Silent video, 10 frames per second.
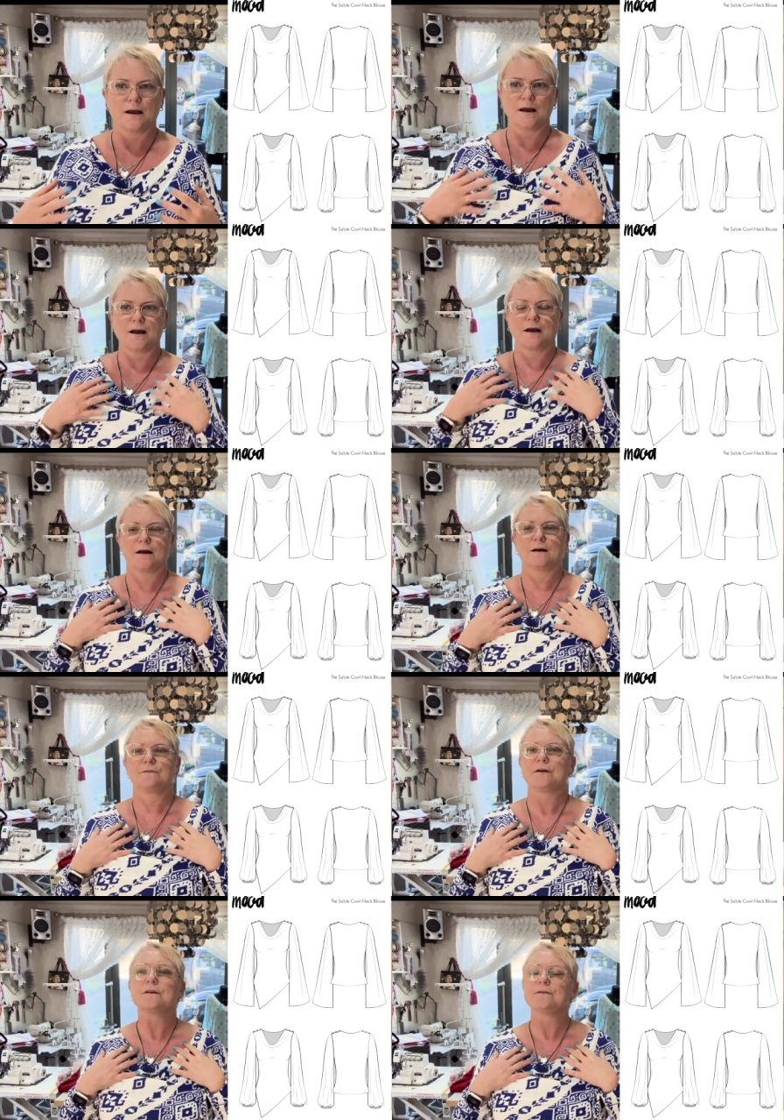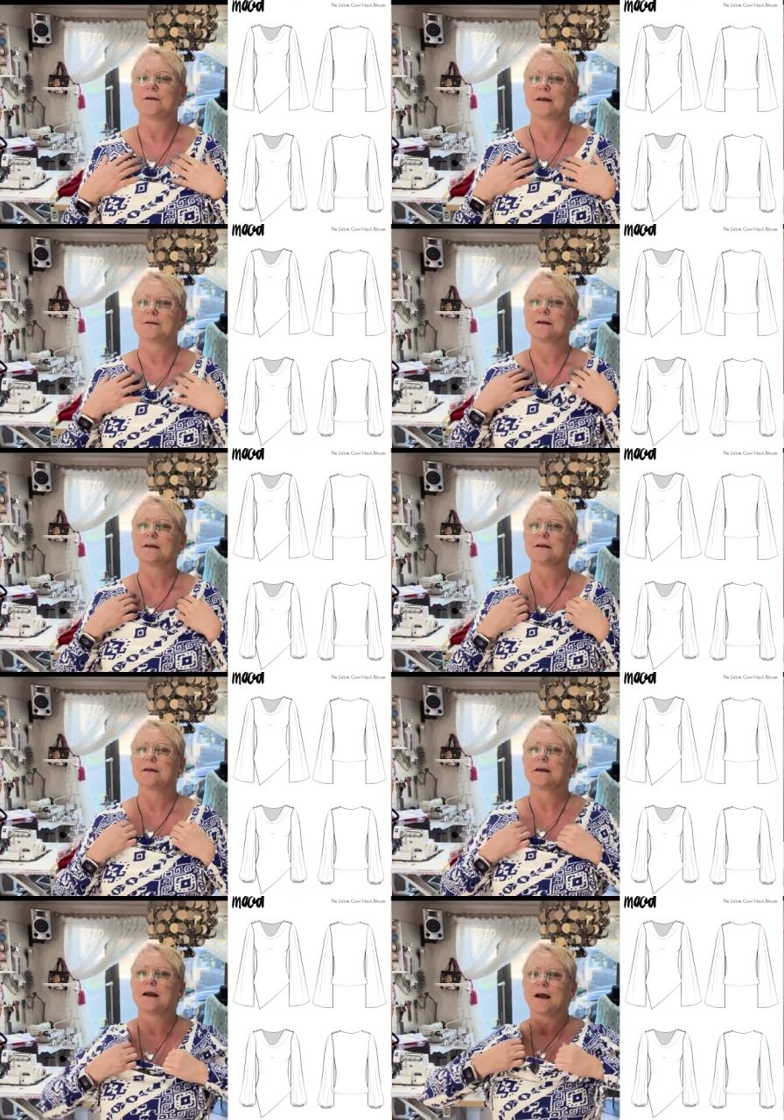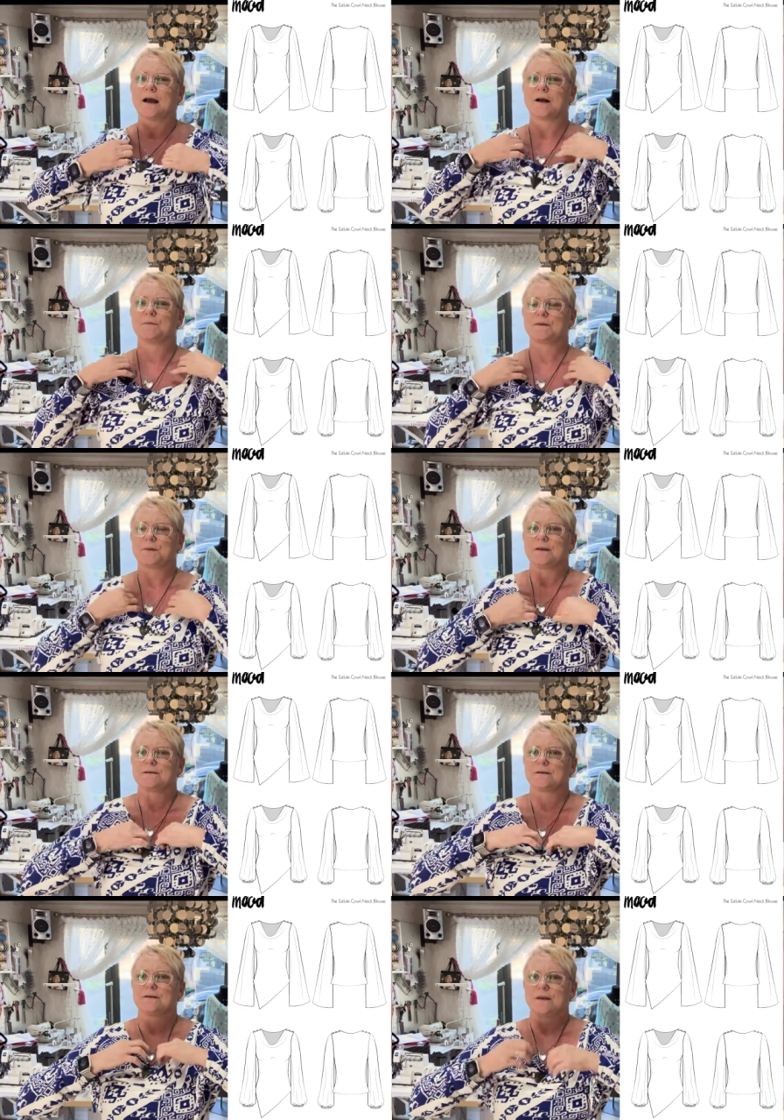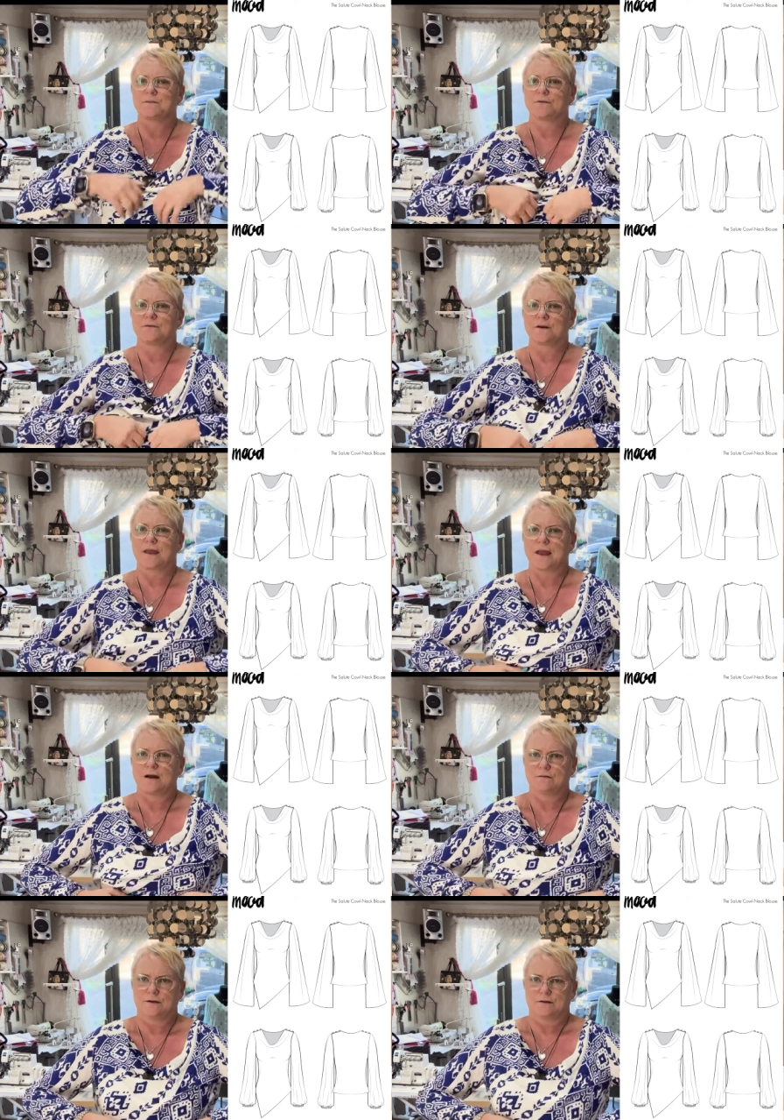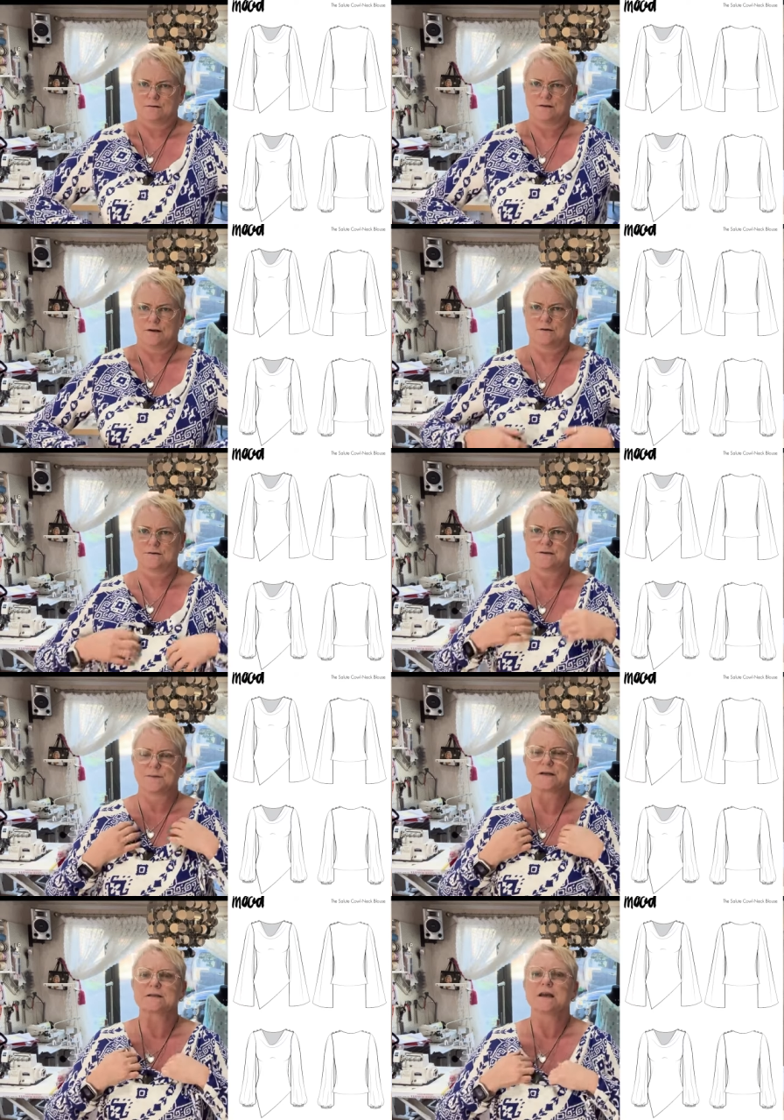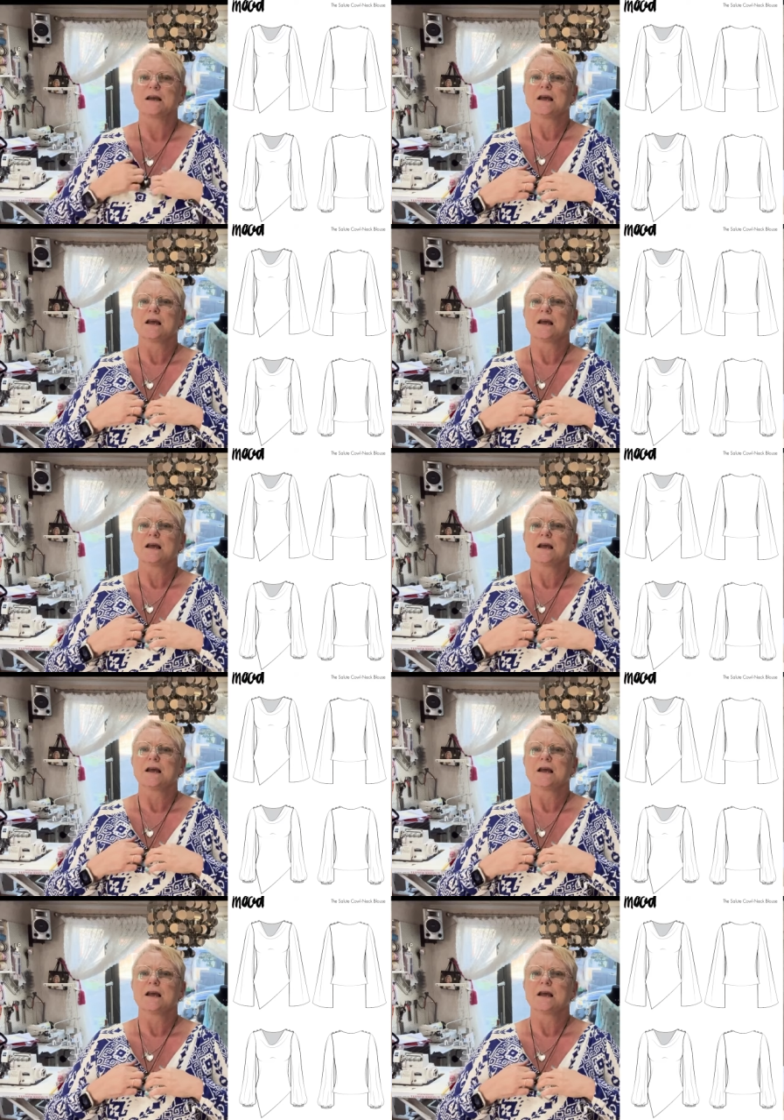Very flattering. Depends on the depth of the cowl and tight across the bust.